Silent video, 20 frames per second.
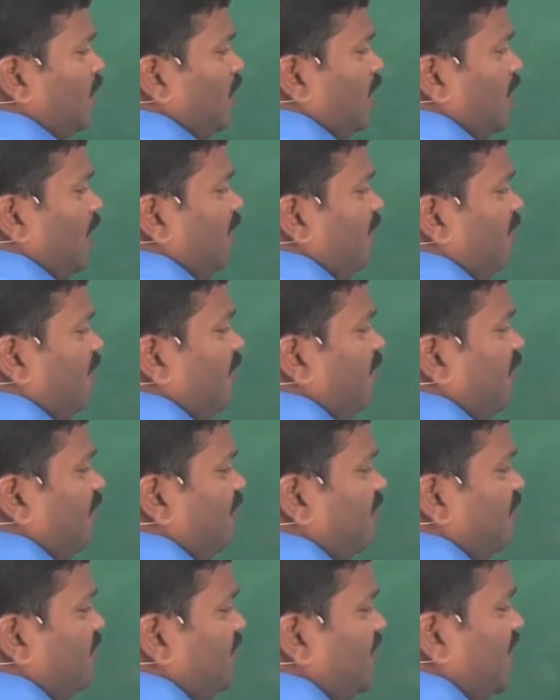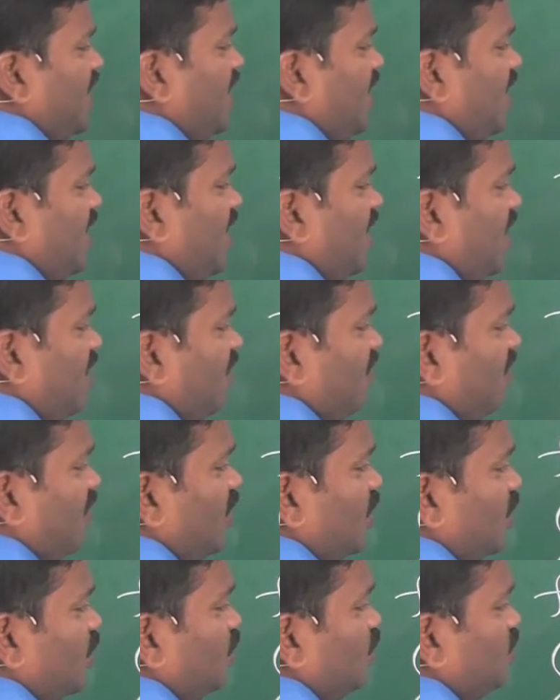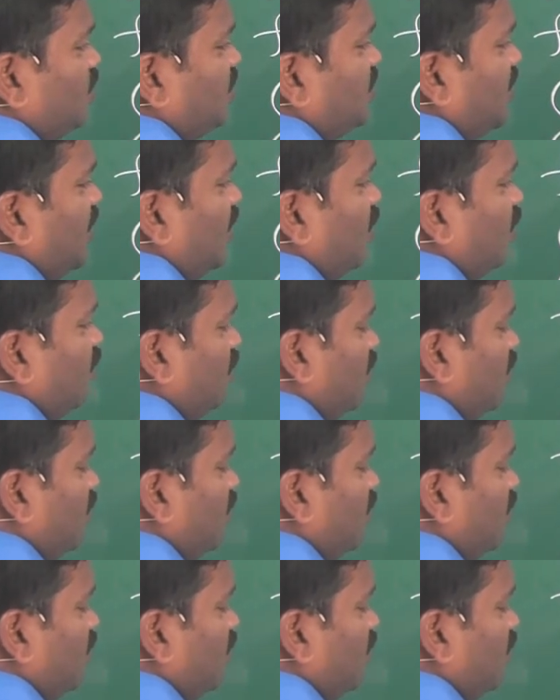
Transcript: F of 3 equal to 0.